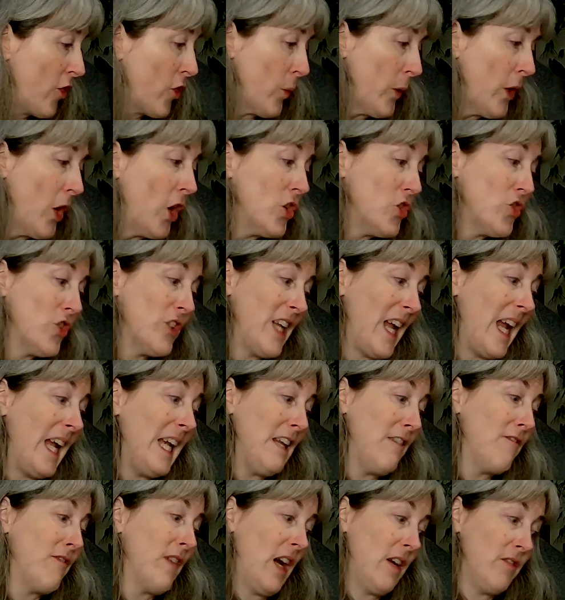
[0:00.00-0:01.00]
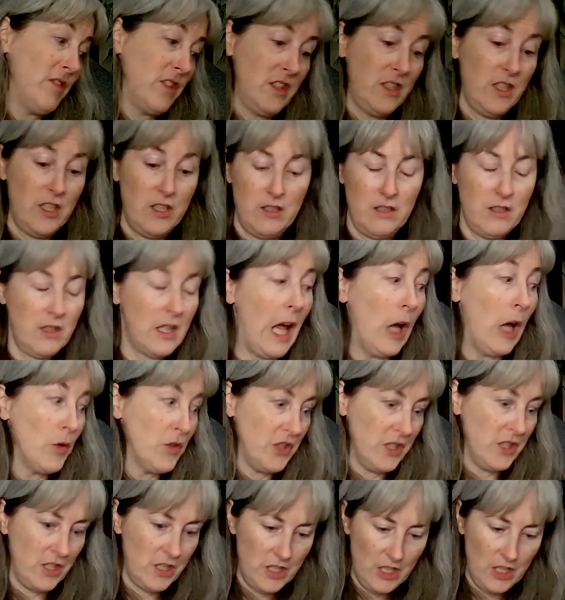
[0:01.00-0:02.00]

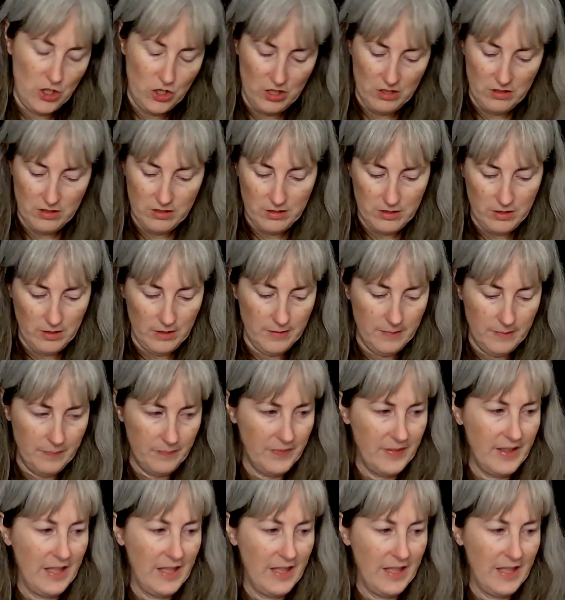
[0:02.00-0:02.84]
385,000 stitches.